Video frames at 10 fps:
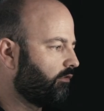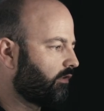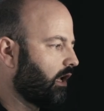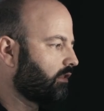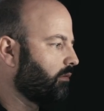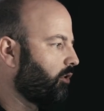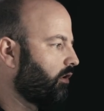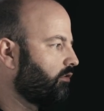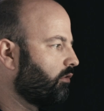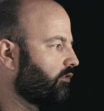we've got the
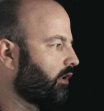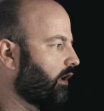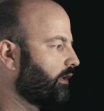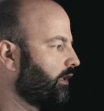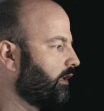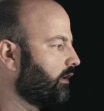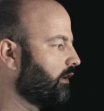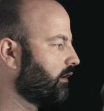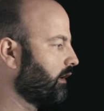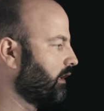barn doors on
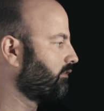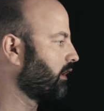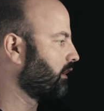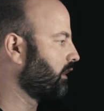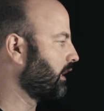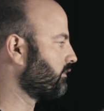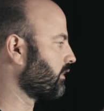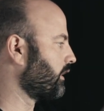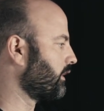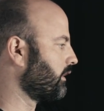here and I've got a lens
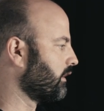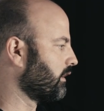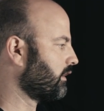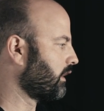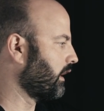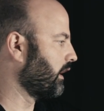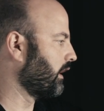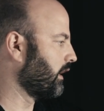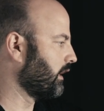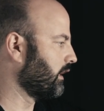on here
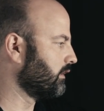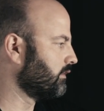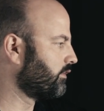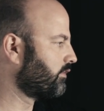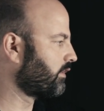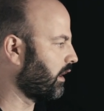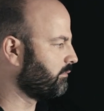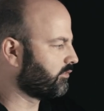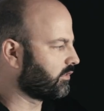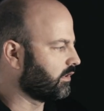and
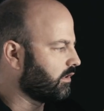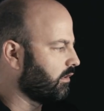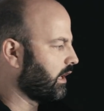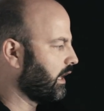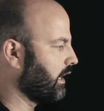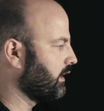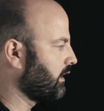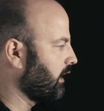I'm just gonna go ahead